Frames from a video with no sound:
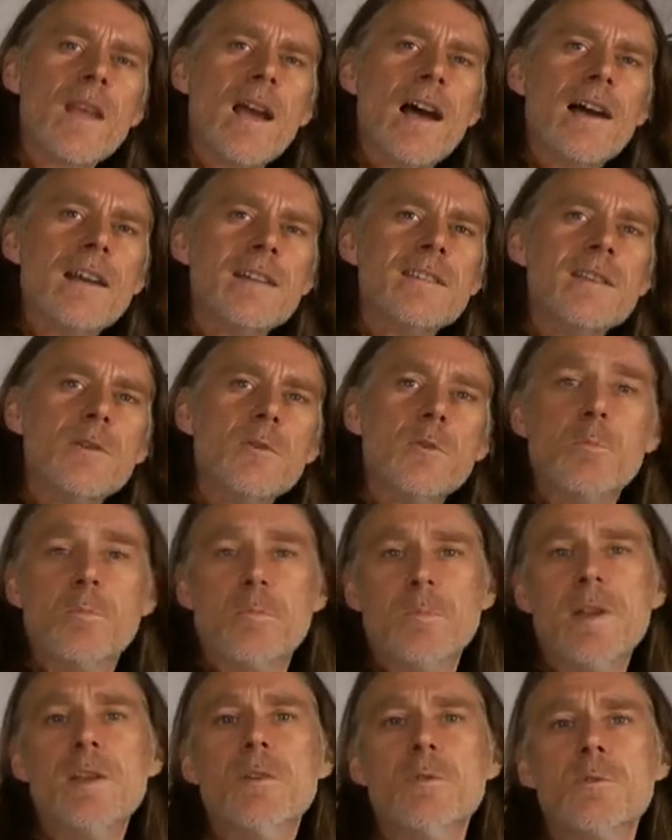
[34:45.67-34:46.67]
and
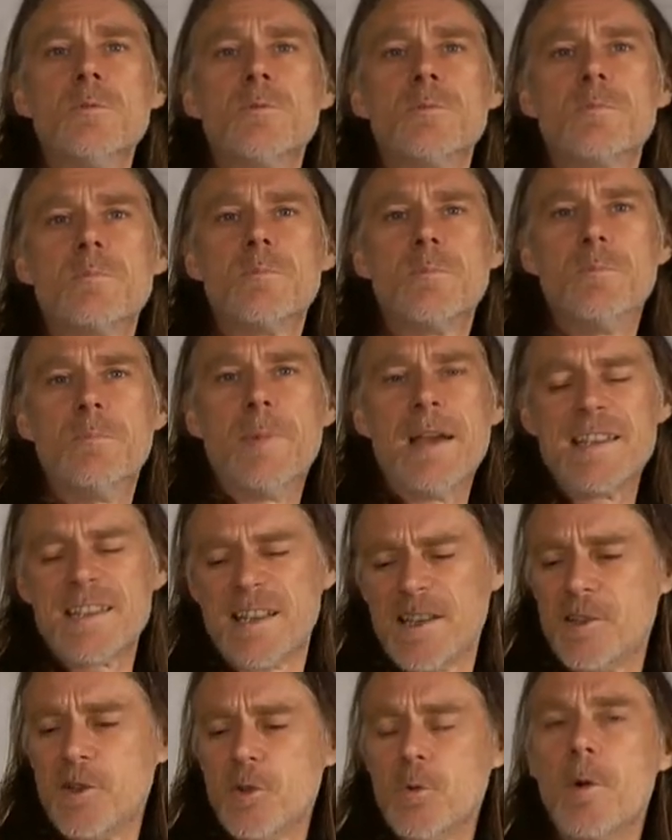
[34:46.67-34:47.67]
it'll
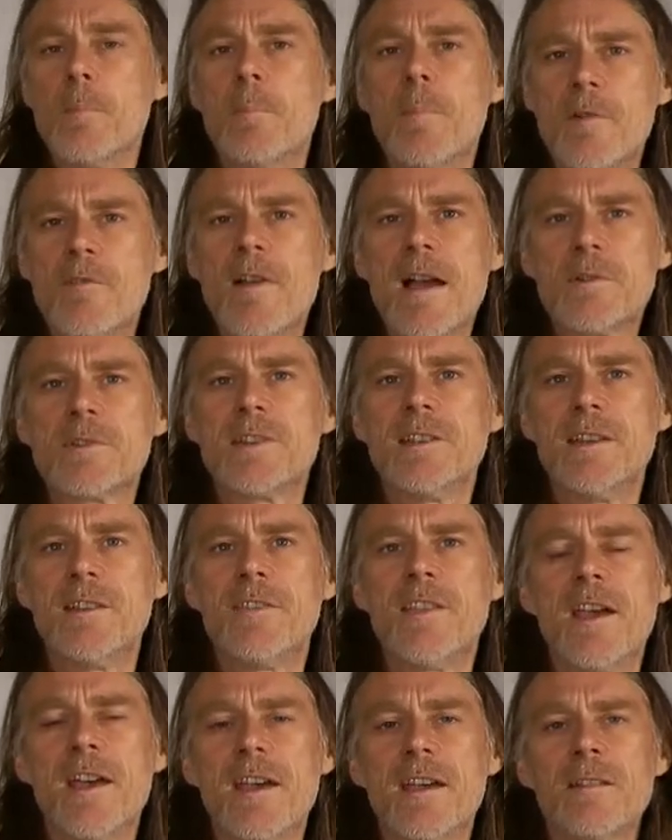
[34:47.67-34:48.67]
basically do what my router did
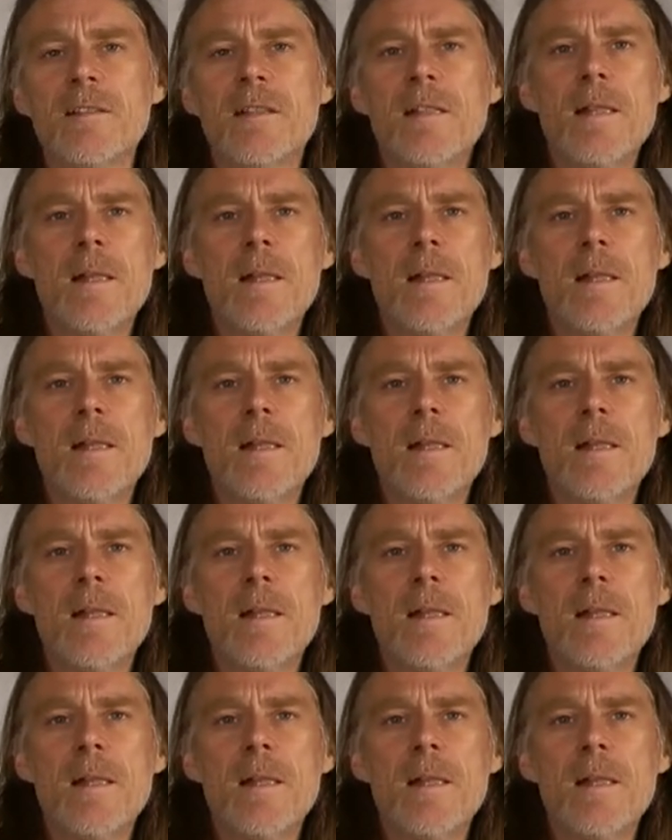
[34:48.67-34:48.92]
there.